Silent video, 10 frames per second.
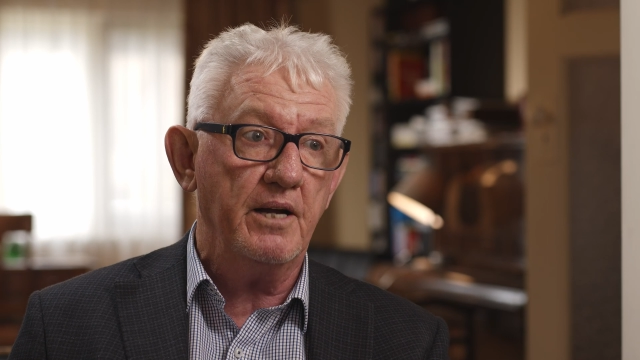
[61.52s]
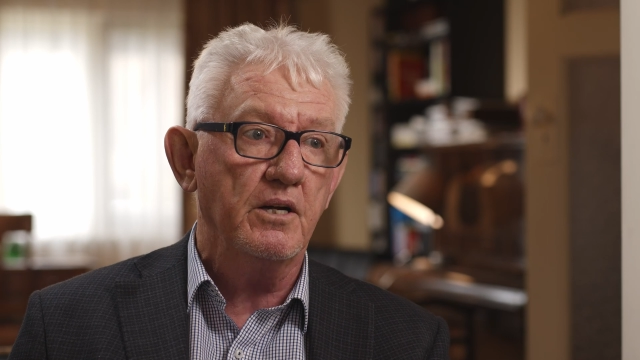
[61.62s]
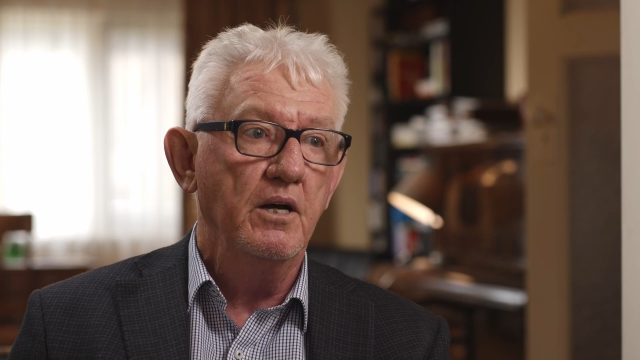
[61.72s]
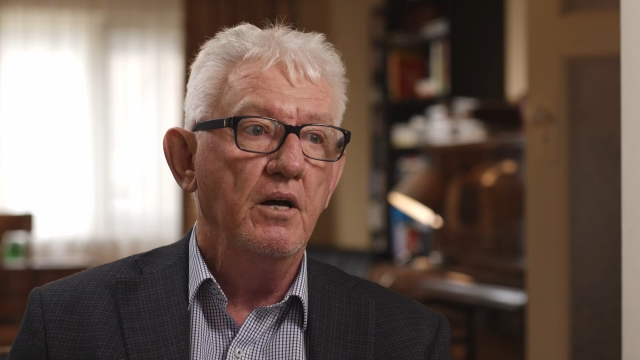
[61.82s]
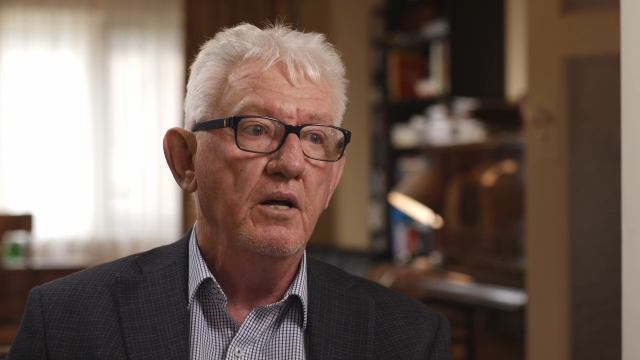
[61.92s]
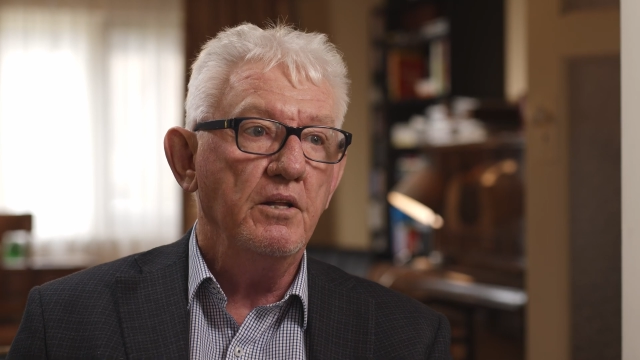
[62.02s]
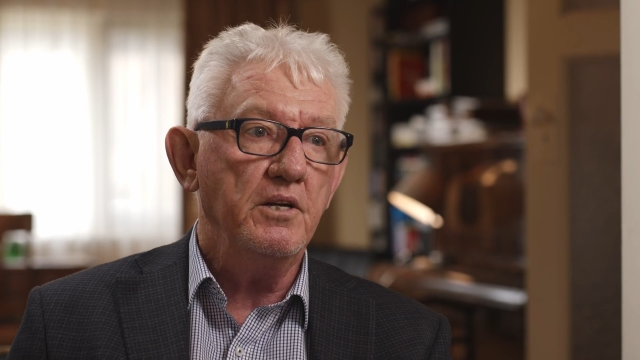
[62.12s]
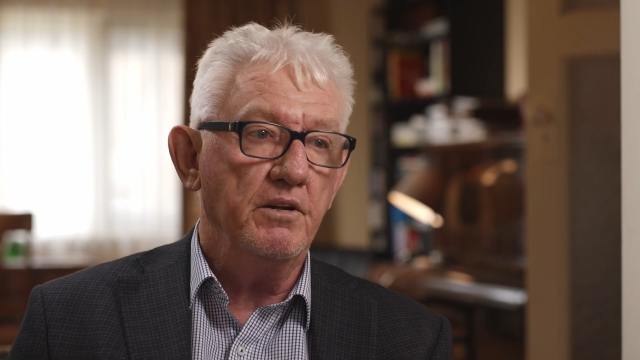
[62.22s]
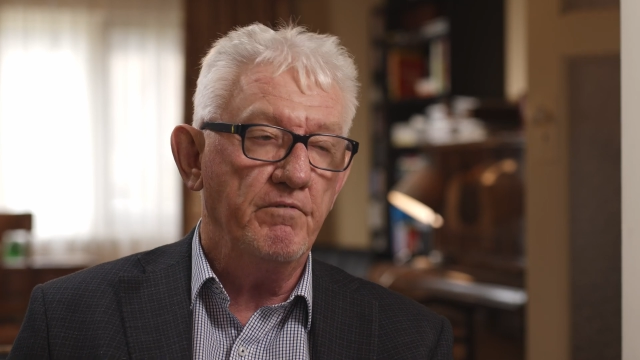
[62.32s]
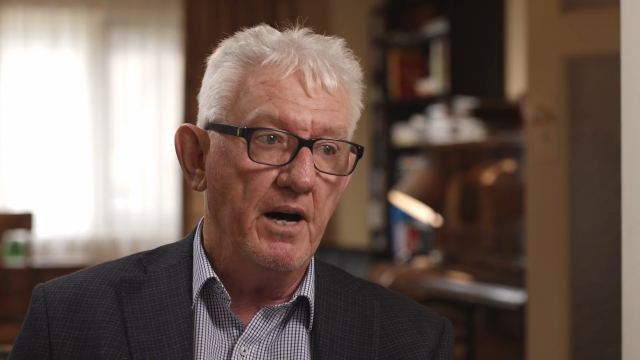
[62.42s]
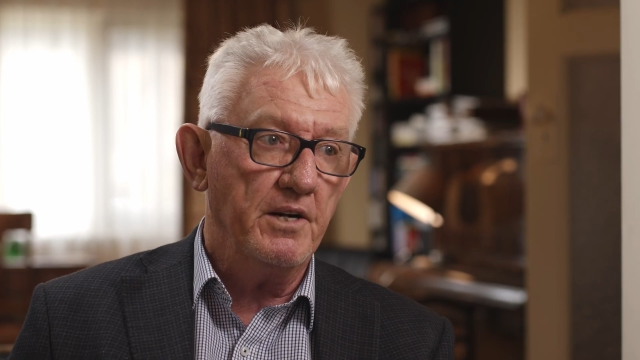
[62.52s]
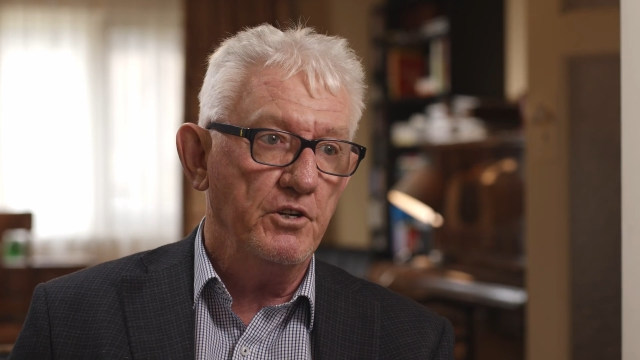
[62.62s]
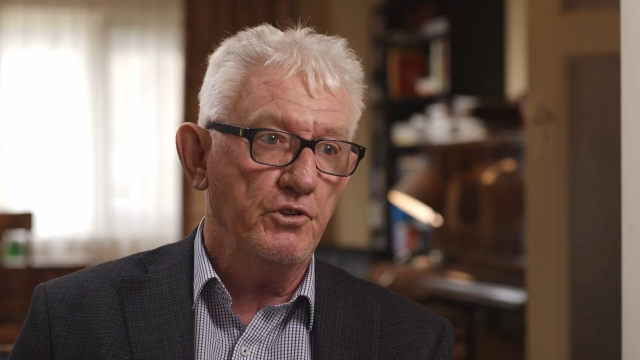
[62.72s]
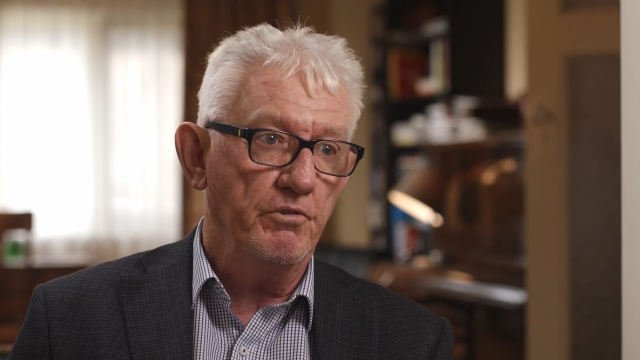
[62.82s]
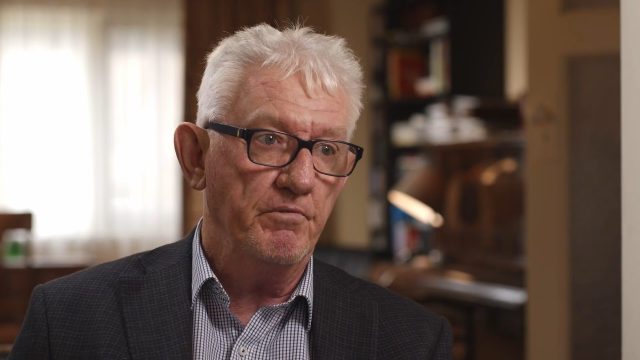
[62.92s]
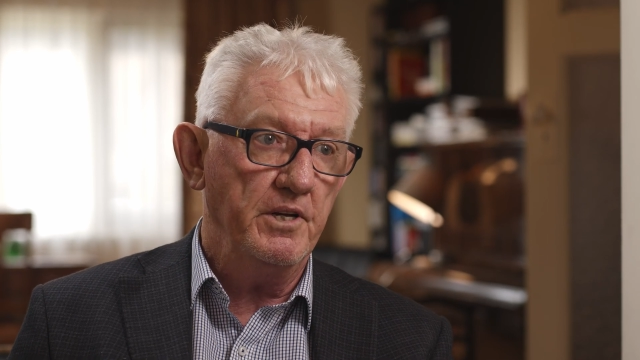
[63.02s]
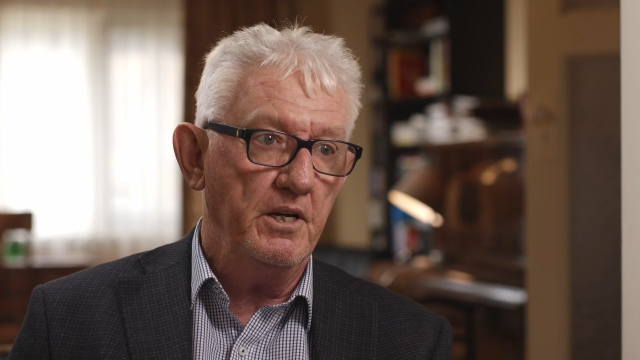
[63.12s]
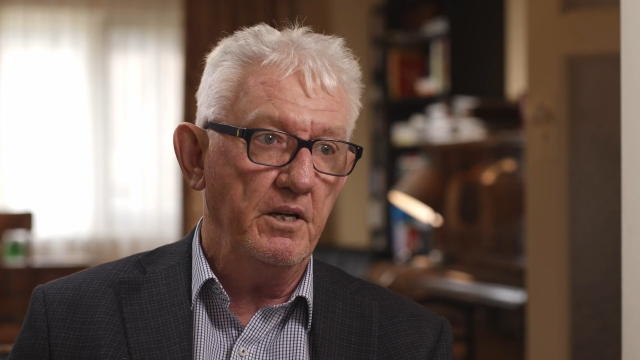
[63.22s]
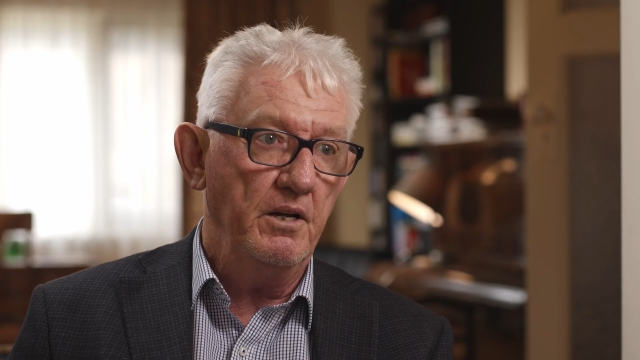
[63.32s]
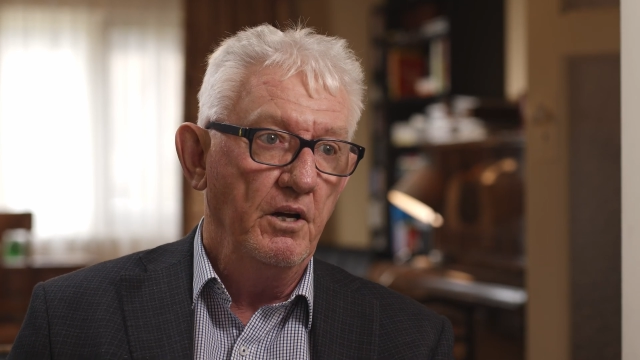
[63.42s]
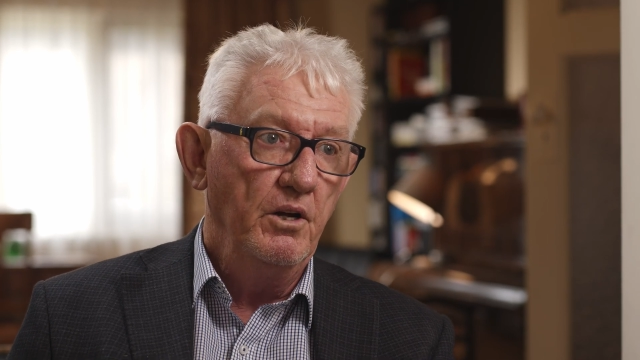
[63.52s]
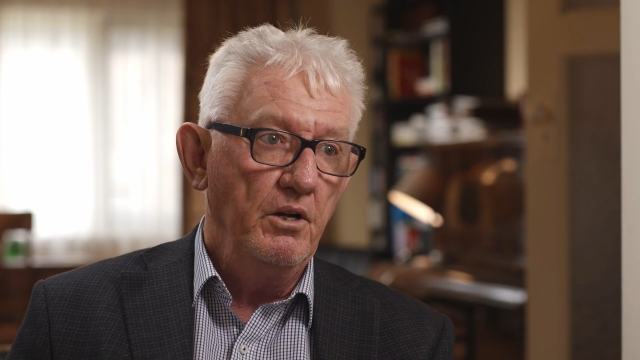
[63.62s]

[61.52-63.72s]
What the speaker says: Act. The advantage of the